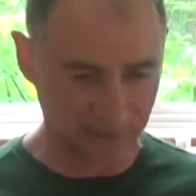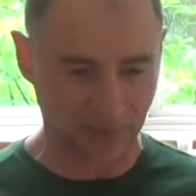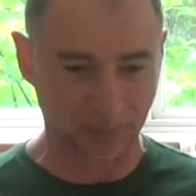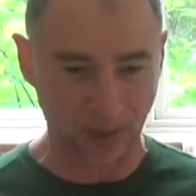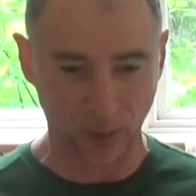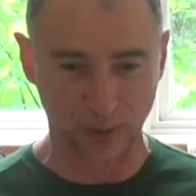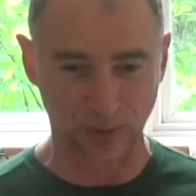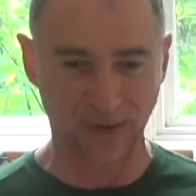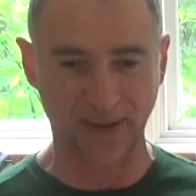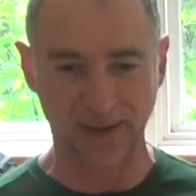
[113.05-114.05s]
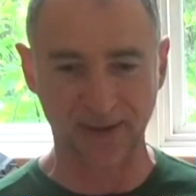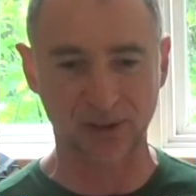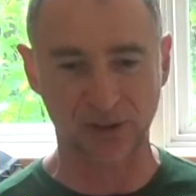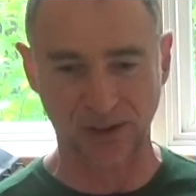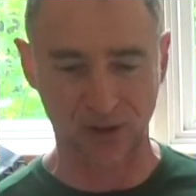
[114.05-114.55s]
a powerful violin
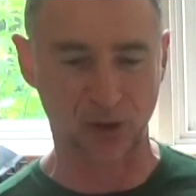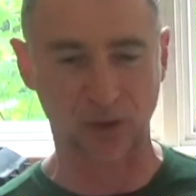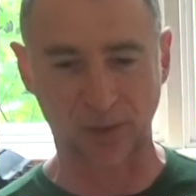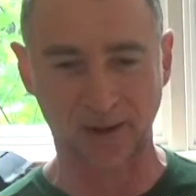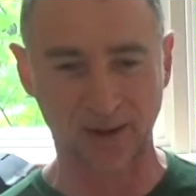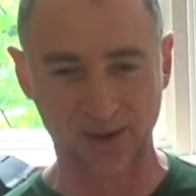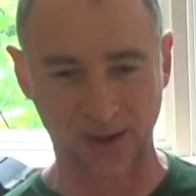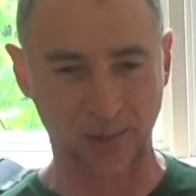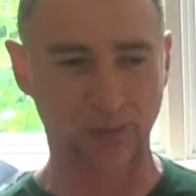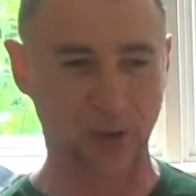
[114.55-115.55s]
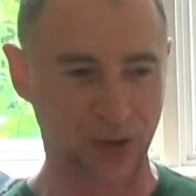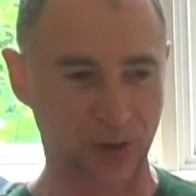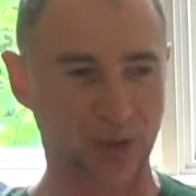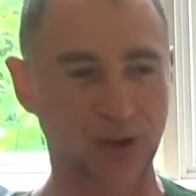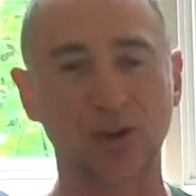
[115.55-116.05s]
that's fast responding, it's helpful to
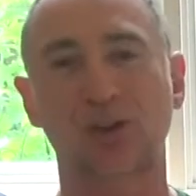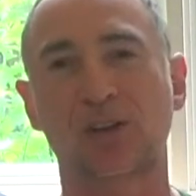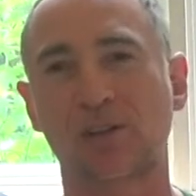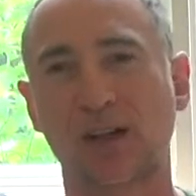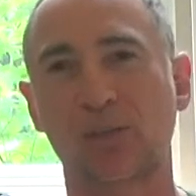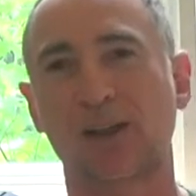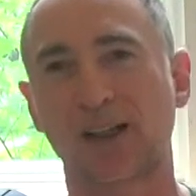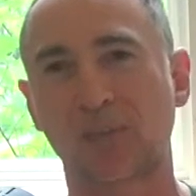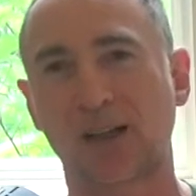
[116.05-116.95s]
reduce the vibrating